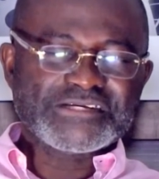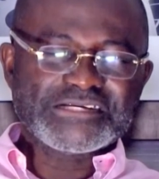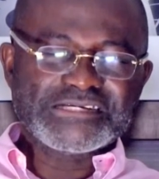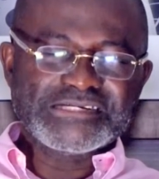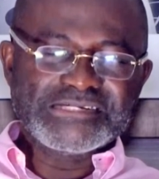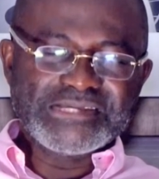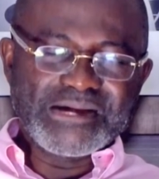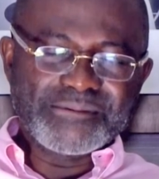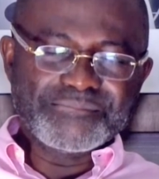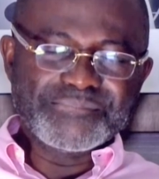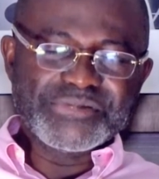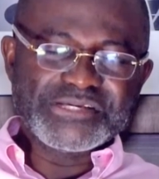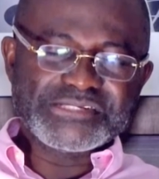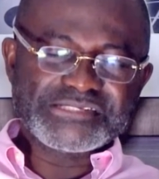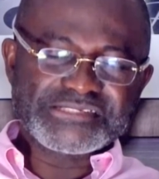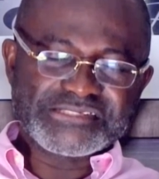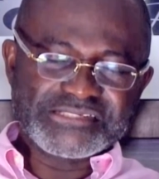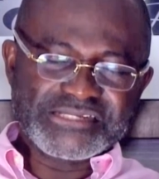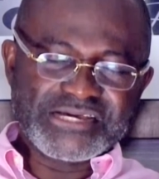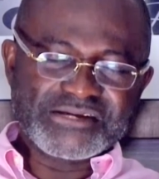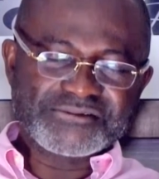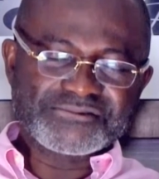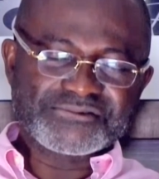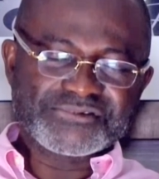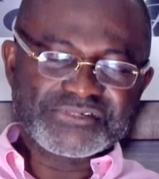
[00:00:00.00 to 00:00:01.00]
of the
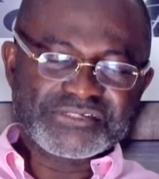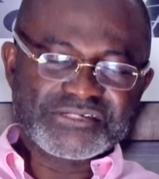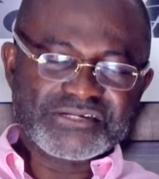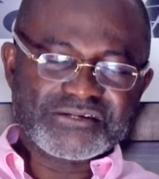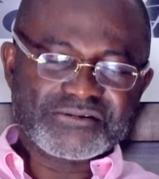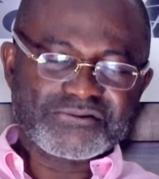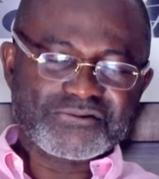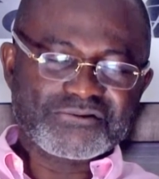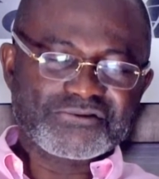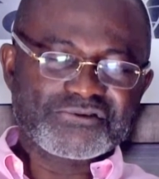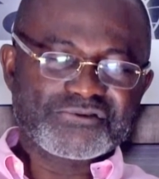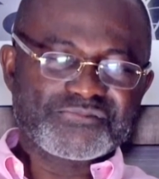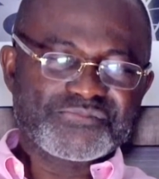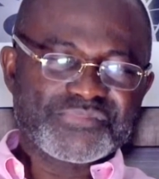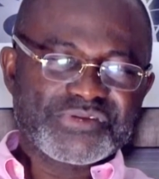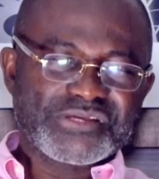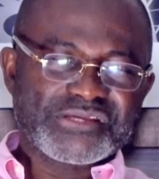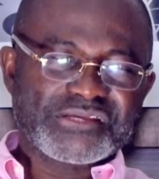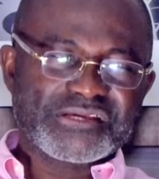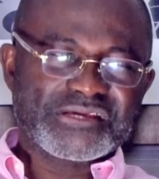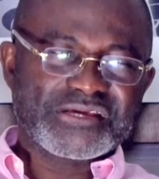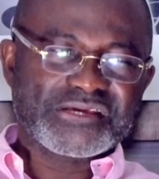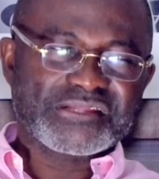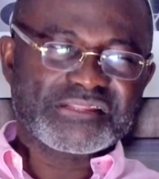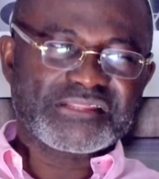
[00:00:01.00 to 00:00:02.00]
damage done to the
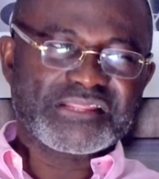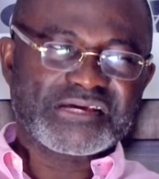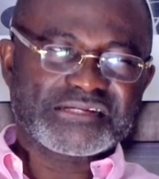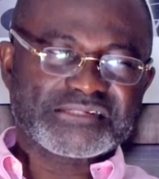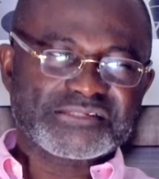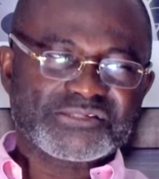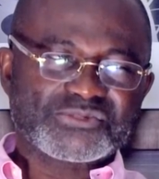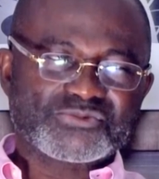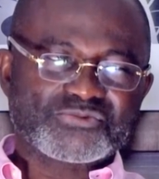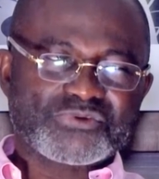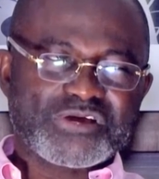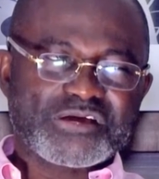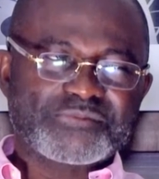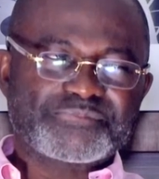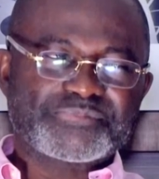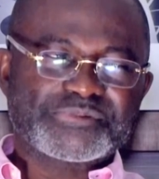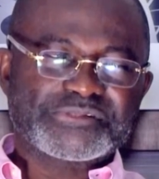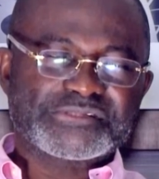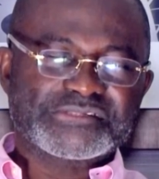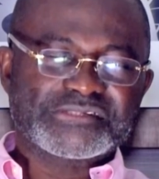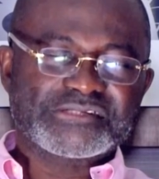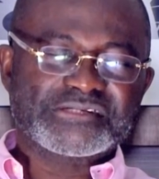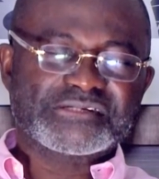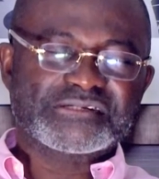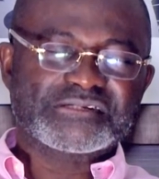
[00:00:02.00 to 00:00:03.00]
economy. That is why
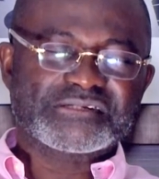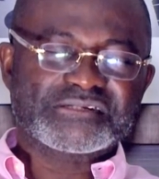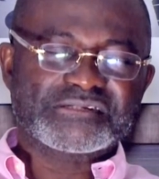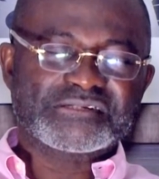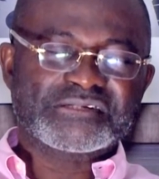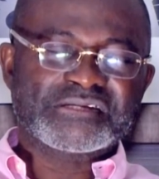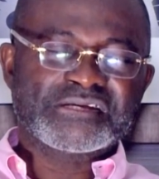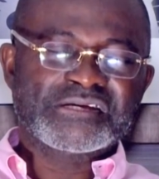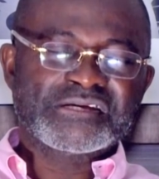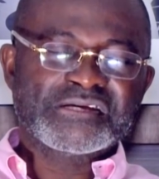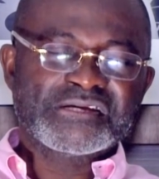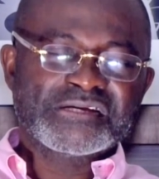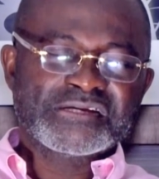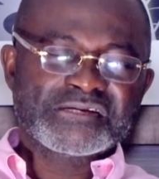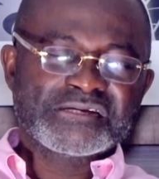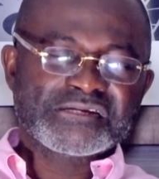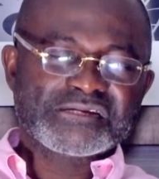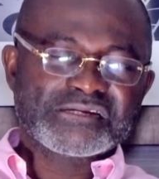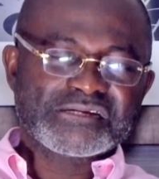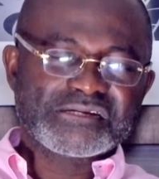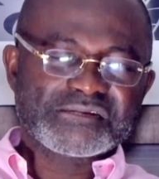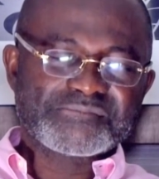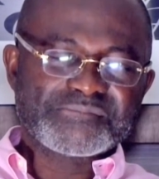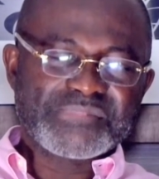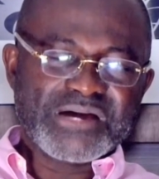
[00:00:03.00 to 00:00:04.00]
President
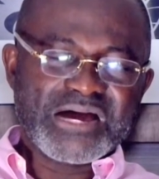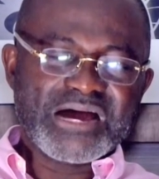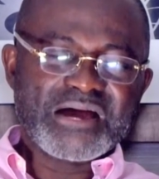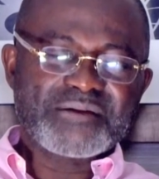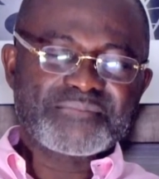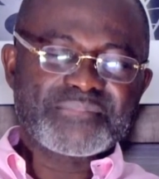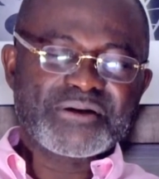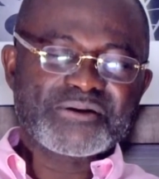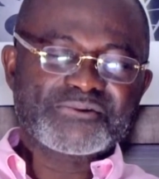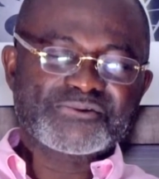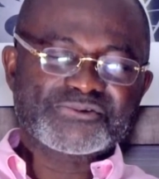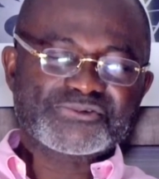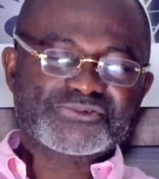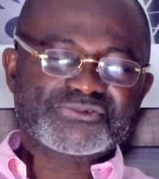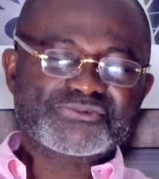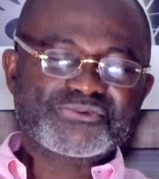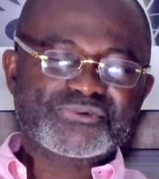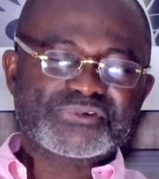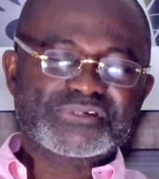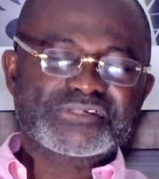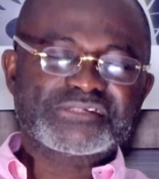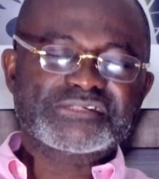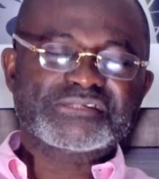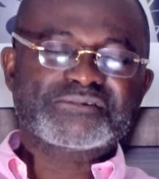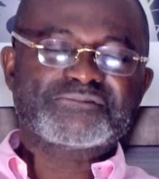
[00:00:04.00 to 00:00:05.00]
Mahama
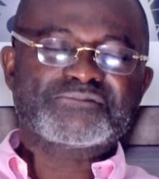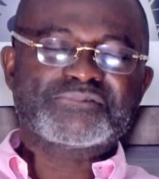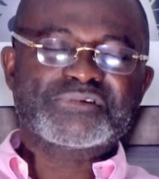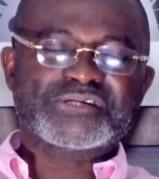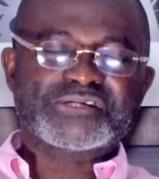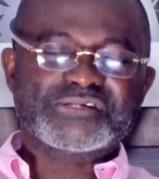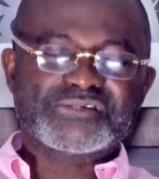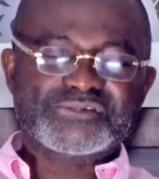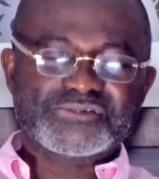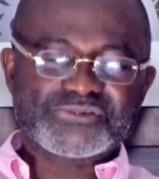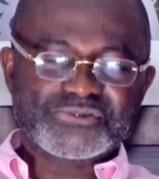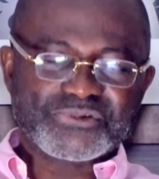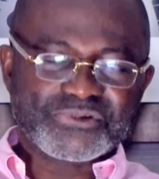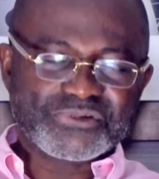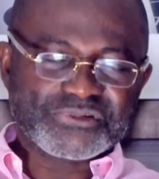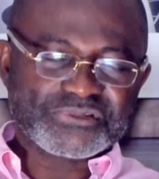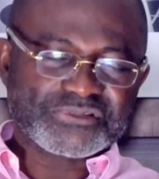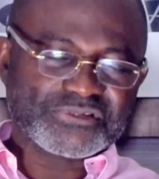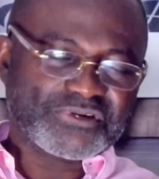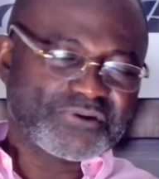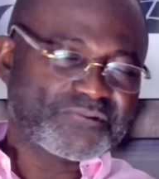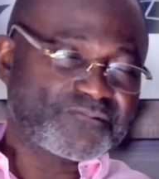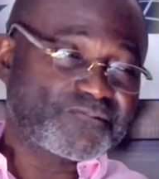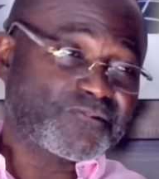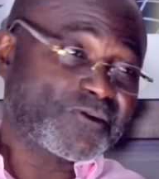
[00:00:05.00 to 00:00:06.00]
was talking the way he
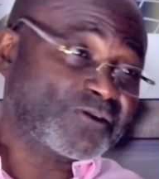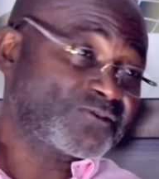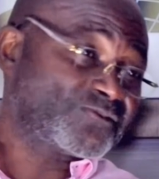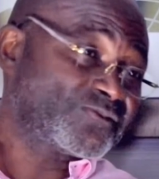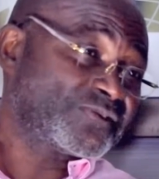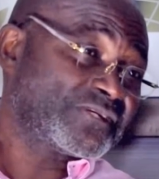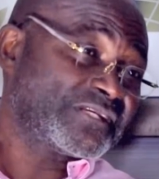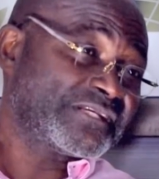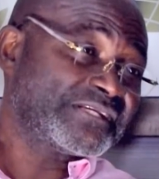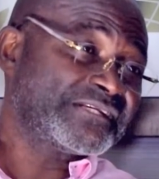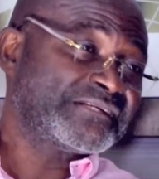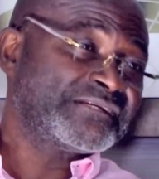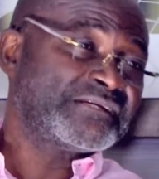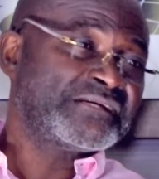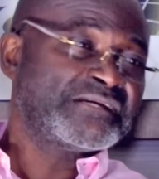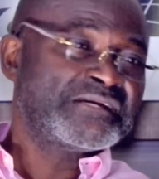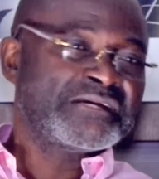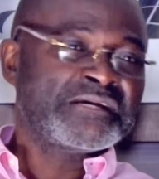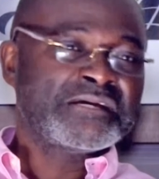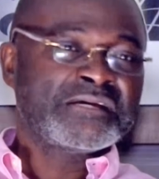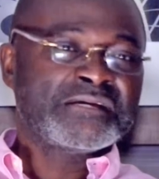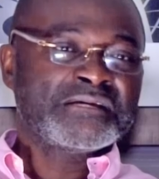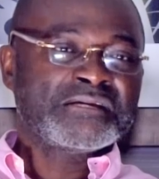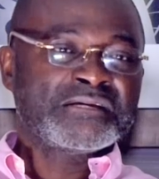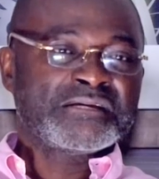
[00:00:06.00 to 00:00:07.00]
talked. Unfortunately,
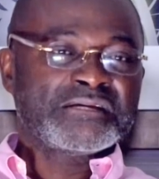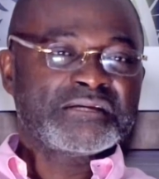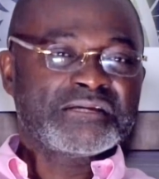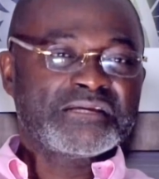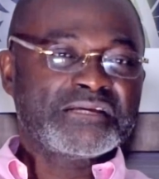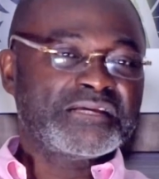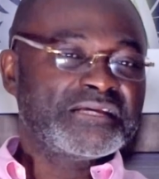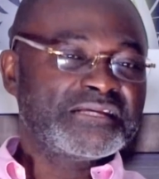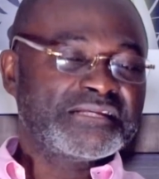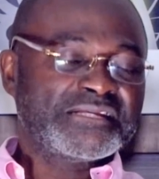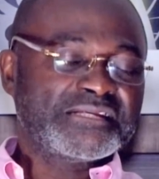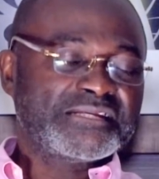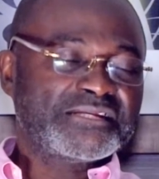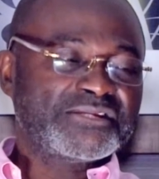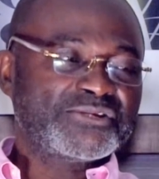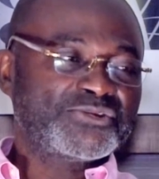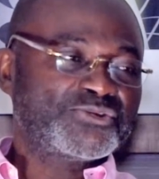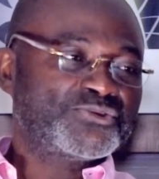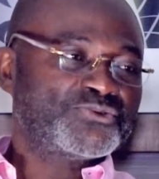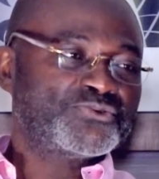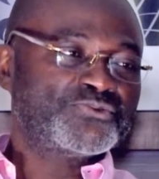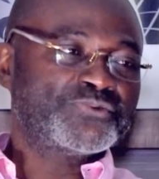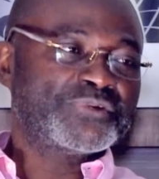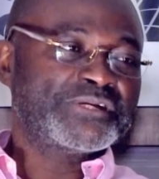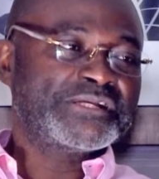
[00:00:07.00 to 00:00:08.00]
he
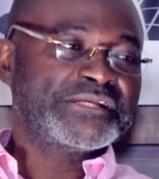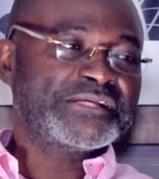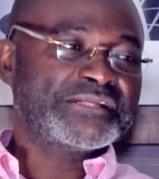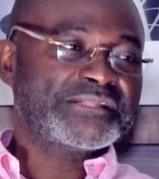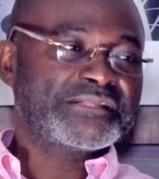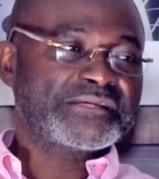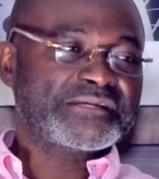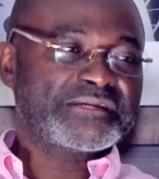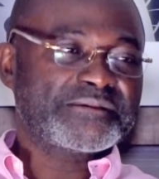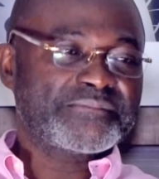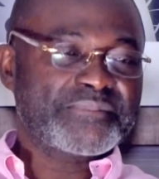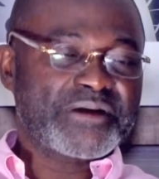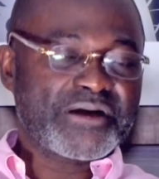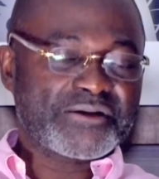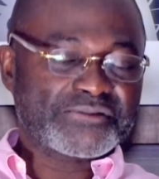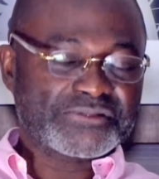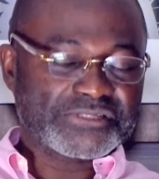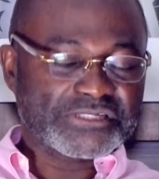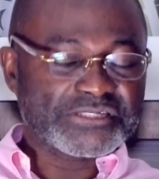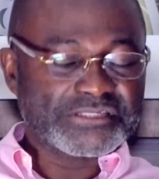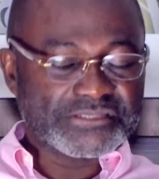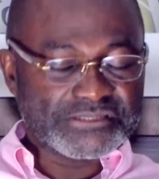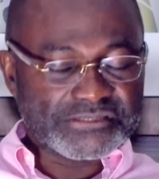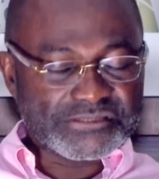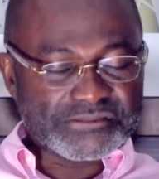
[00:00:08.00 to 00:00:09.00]
didn't do anything
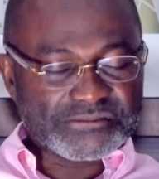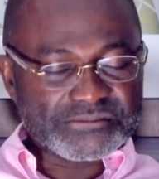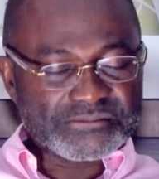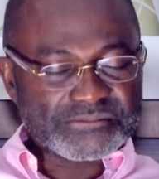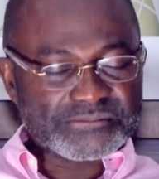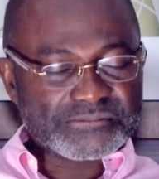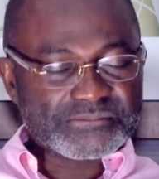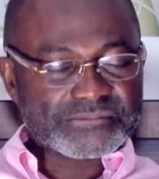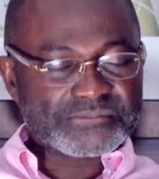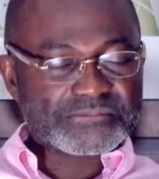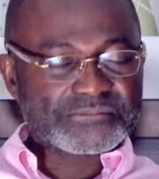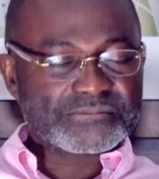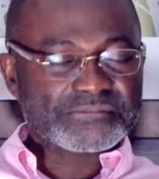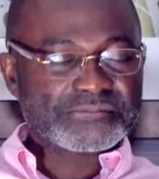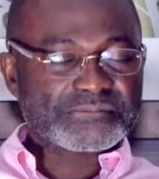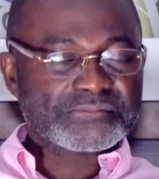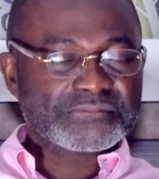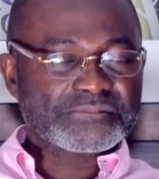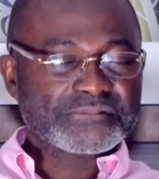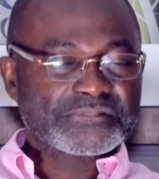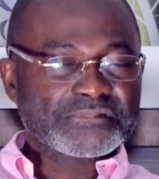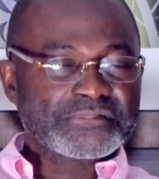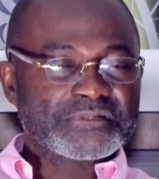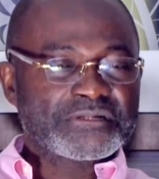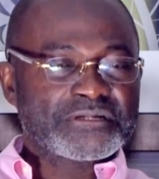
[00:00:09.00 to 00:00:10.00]
about it.
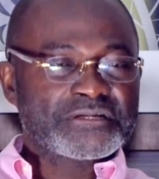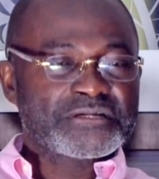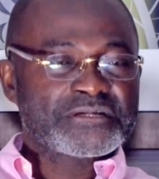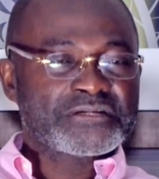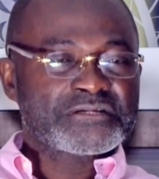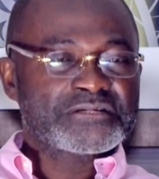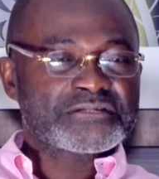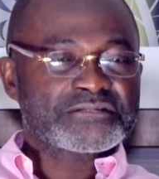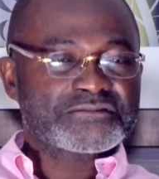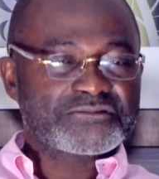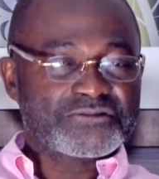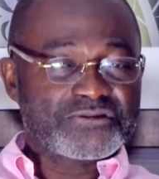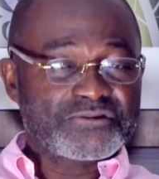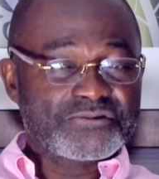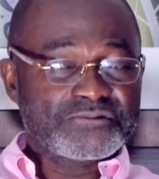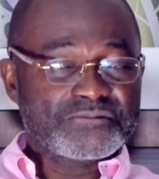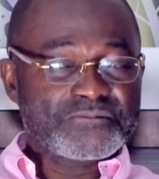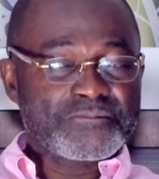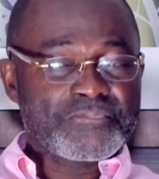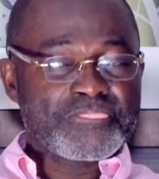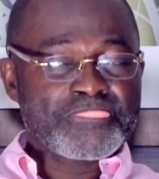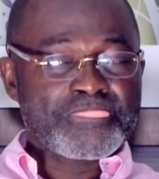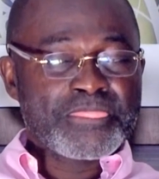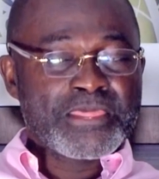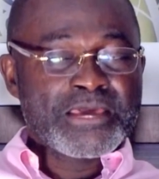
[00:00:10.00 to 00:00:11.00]

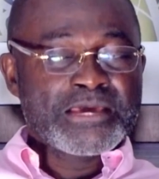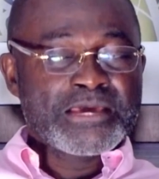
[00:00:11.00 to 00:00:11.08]
So,